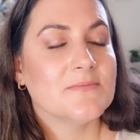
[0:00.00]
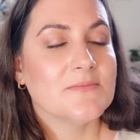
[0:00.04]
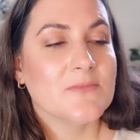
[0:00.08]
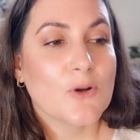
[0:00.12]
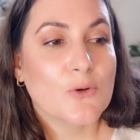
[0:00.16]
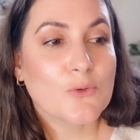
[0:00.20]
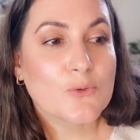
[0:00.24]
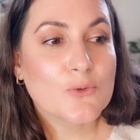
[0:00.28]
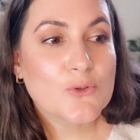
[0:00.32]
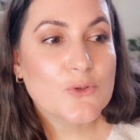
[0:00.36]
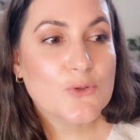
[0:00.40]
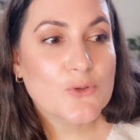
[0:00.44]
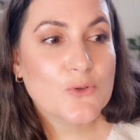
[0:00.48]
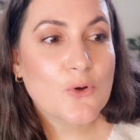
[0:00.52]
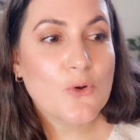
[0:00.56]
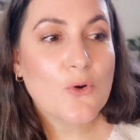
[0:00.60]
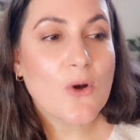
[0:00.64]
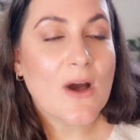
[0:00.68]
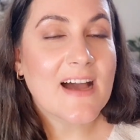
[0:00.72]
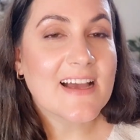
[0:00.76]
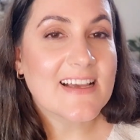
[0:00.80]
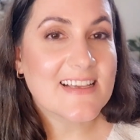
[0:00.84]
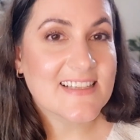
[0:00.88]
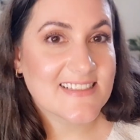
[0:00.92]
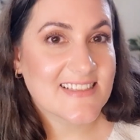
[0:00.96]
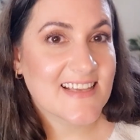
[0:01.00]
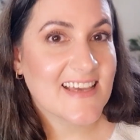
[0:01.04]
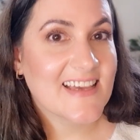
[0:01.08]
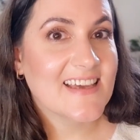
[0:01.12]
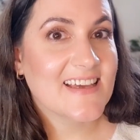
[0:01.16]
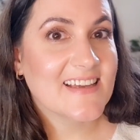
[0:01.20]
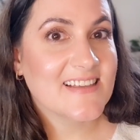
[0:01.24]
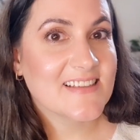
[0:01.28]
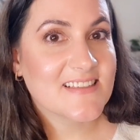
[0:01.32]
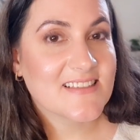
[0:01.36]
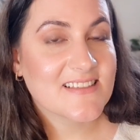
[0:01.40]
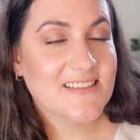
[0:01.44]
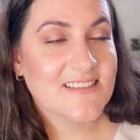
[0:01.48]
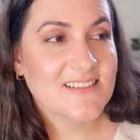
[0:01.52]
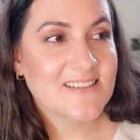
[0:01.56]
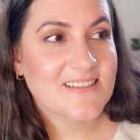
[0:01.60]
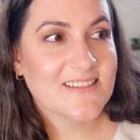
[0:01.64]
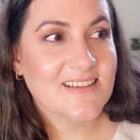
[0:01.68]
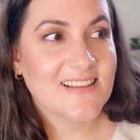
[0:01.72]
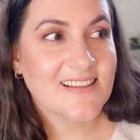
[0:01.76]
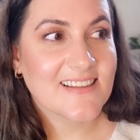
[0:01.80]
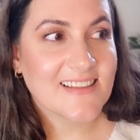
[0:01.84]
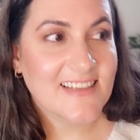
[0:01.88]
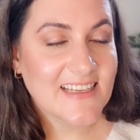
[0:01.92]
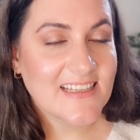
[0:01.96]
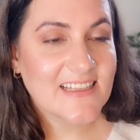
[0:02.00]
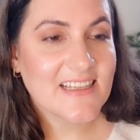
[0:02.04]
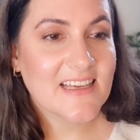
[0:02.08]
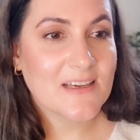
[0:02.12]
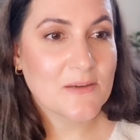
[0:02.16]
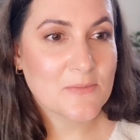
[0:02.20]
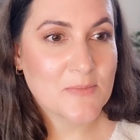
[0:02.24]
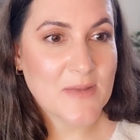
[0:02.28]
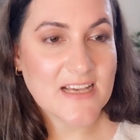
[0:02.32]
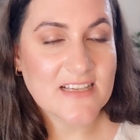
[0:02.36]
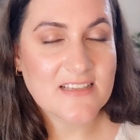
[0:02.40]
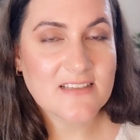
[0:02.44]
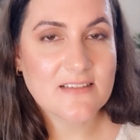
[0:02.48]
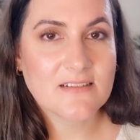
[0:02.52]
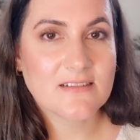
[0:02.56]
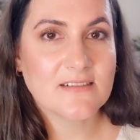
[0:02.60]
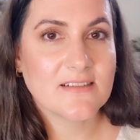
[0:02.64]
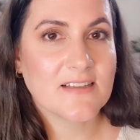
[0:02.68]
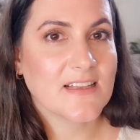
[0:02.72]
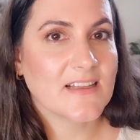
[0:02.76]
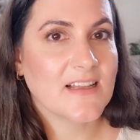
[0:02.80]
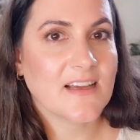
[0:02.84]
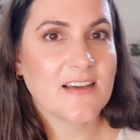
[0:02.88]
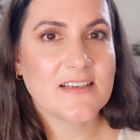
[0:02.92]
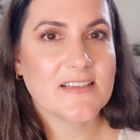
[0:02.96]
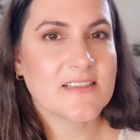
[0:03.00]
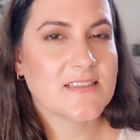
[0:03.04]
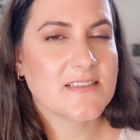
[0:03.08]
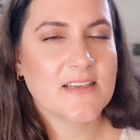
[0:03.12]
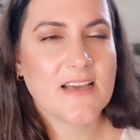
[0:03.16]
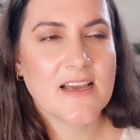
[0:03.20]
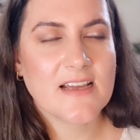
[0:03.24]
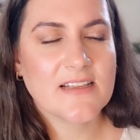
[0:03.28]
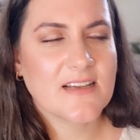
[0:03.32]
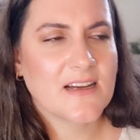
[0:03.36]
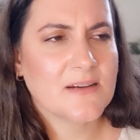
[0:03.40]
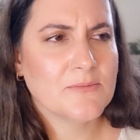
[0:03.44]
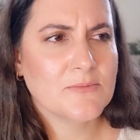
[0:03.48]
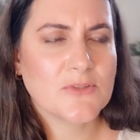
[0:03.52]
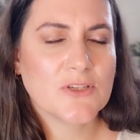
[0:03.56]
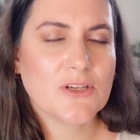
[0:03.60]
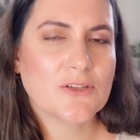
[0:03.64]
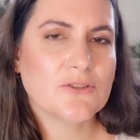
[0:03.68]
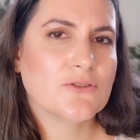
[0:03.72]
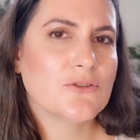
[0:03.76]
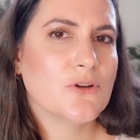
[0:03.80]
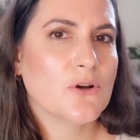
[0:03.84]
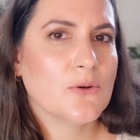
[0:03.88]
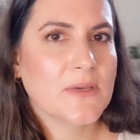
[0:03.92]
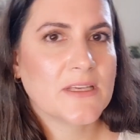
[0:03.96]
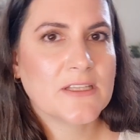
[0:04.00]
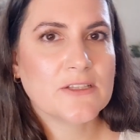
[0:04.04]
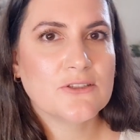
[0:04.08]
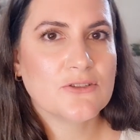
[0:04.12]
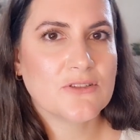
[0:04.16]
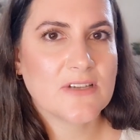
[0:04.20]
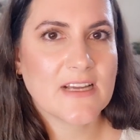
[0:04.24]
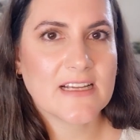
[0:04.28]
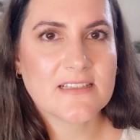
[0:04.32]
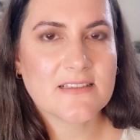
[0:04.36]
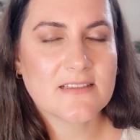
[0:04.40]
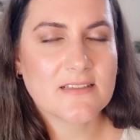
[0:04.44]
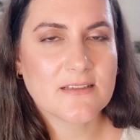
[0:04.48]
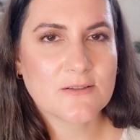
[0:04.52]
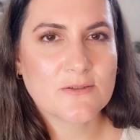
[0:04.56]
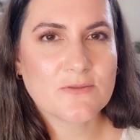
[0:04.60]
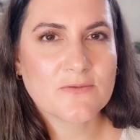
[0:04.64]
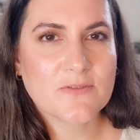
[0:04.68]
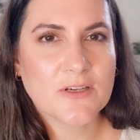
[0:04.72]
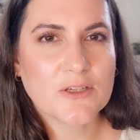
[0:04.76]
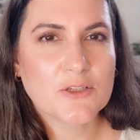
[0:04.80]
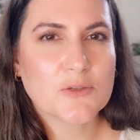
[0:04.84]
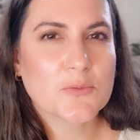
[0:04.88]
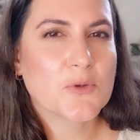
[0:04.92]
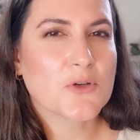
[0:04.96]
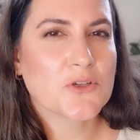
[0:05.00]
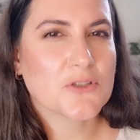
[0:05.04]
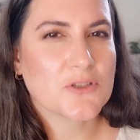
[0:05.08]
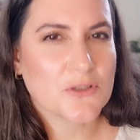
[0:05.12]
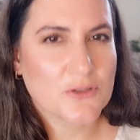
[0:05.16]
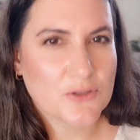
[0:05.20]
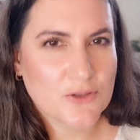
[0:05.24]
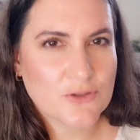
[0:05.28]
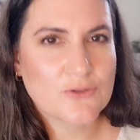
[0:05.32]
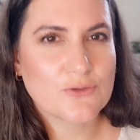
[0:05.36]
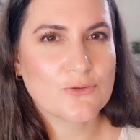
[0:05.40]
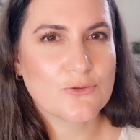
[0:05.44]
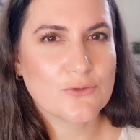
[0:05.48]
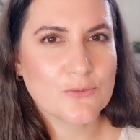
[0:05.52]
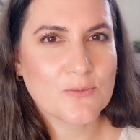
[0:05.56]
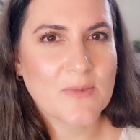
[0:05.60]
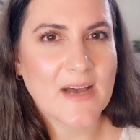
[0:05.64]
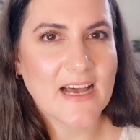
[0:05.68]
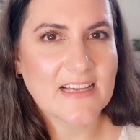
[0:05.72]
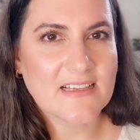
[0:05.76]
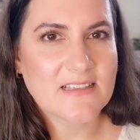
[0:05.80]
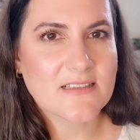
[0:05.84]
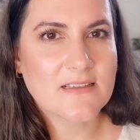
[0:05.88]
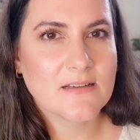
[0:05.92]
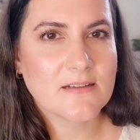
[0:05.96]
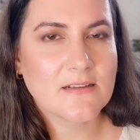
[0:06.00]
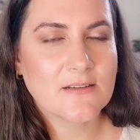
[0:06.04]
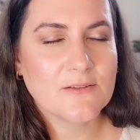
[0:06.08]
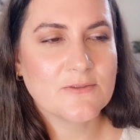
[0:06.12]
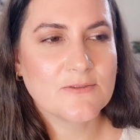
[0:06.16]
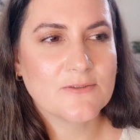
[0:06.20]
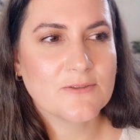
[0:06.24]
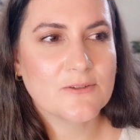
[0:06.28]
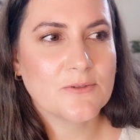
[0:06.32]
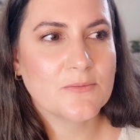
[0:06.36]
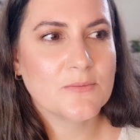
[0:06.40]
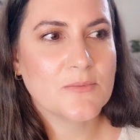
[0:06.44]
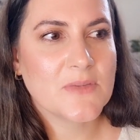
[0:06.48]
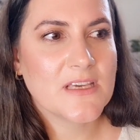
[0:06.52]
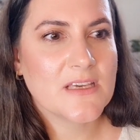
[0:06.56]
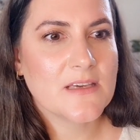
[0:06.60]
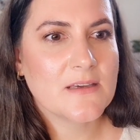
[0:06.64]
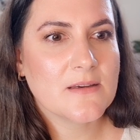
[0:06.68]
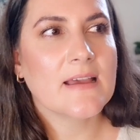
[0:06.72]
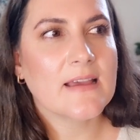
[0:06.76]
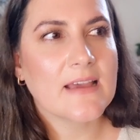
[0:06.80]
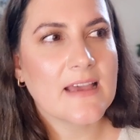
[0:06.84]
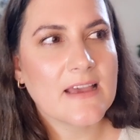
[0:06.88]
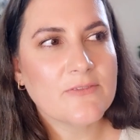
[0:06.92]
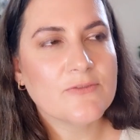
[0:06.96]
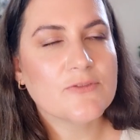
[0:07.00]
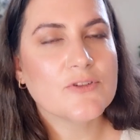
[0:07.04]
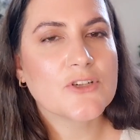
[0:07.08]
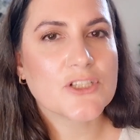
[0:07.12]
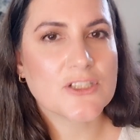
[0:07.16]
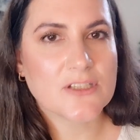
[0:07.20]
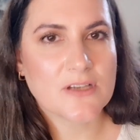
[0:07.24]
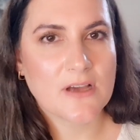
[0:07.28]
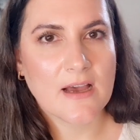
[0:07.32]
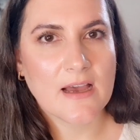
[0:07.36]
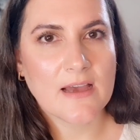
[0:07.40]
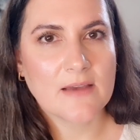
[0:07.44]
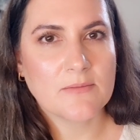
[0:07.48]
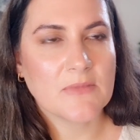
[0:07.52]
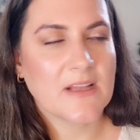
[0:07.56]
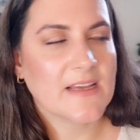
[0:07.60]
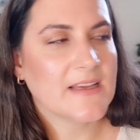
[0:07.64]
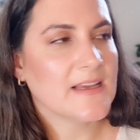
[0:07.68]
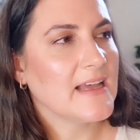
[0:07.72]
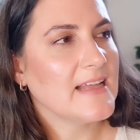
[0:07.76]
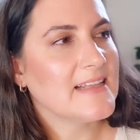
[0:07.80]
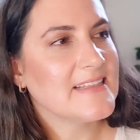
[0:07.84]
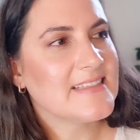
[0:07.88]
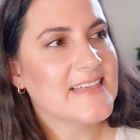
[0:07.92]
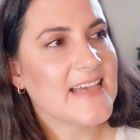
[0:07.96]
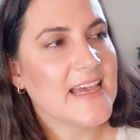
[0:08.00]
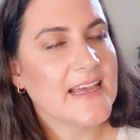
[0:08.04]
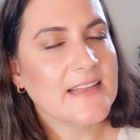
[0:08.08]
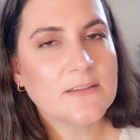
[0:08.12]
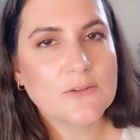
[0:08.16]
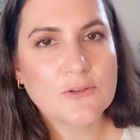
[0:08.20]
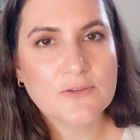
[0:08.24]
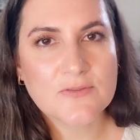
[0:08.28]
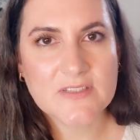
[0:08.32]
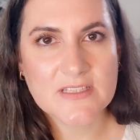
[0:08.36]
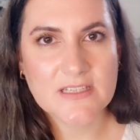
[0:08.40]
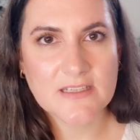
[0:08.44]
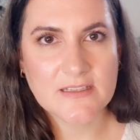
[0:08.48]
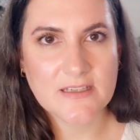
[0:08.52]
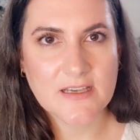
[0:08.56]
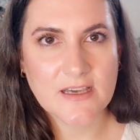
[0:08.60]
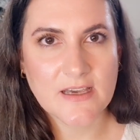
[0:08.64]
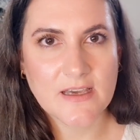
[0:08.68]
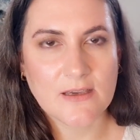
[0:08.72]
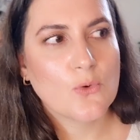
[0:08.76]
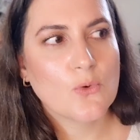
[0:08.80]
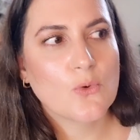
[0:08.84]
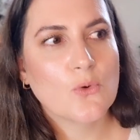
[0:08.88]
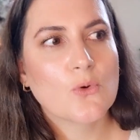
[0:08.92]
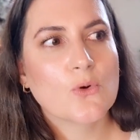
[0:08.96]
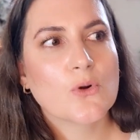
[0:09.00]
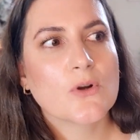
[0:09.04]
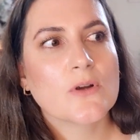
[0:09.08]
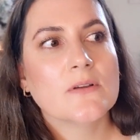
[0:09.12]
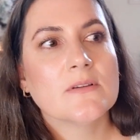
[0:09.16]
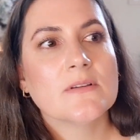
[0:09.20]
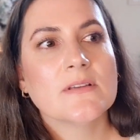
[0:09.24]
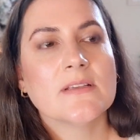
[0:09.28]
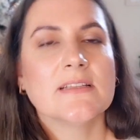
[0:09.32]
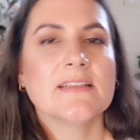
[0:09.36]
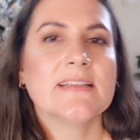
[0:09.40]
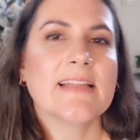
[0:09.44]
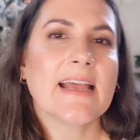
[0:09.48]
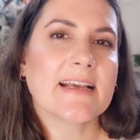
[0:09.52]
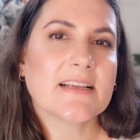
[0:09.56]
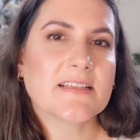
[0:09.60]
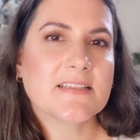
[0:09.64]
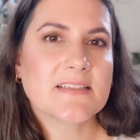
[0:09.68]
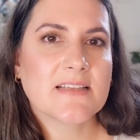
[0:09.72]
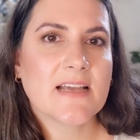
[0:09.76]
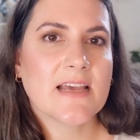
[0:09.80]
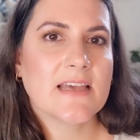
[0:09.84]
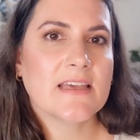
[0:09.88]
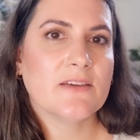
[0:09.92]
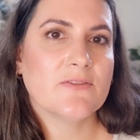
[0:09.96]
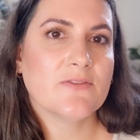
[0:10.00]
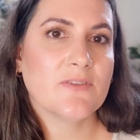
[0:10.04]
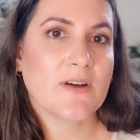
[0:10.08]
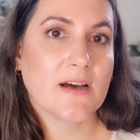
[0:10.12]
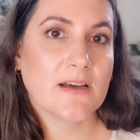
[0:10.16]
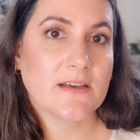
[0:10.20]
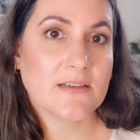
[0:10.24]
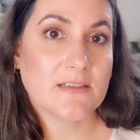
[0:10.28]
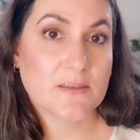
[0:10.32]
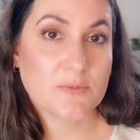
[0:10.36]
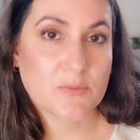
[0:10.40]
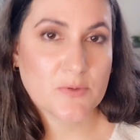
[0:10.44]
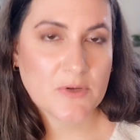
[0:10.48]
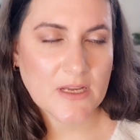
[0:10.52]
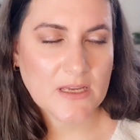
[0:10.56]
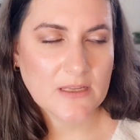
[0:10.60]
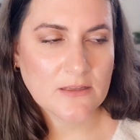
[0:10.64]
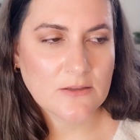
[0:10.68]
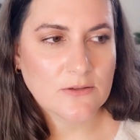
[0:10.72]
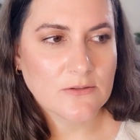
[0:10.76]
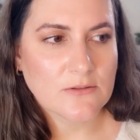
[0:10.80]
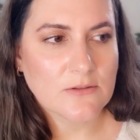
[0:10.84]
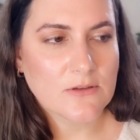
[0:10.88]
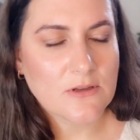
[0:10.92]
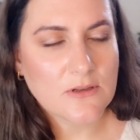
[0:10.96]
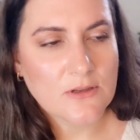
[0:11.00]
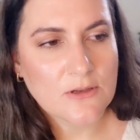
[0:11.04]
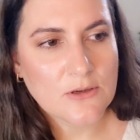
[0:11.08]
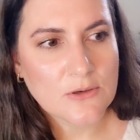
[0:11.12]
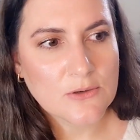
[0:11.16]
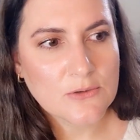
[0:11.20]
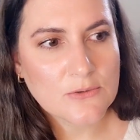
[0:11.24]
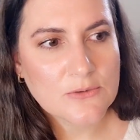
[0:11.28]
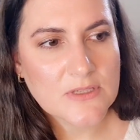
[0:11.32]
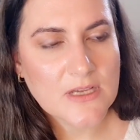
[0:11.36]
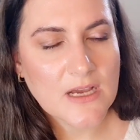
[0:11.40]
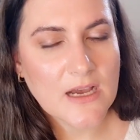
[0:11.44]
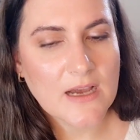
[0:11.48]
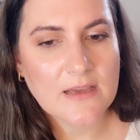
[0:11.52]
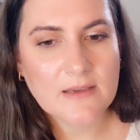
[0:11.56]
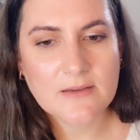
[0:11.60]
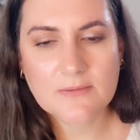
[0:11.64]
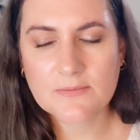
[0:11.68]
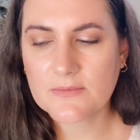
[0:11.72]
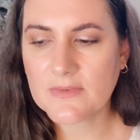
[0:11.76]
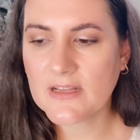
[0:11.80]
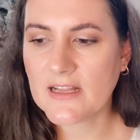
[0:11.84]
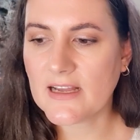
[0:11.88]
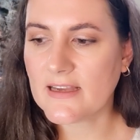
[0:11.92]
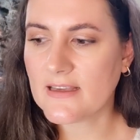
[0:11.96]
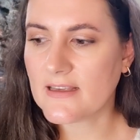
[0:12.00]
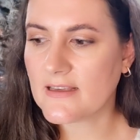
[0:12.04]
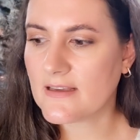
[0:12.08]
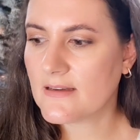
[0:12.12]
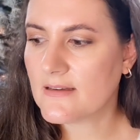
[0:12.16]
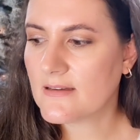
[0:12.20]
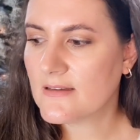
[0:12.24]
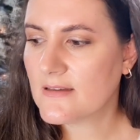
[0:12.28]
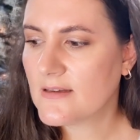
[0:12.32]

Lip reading: although I say it's leaning masculine, and I said I'm not going to get this fragrance because it's too masculine for me, every time, at the end of the day or next day, if I spray it on clothes, I'm like,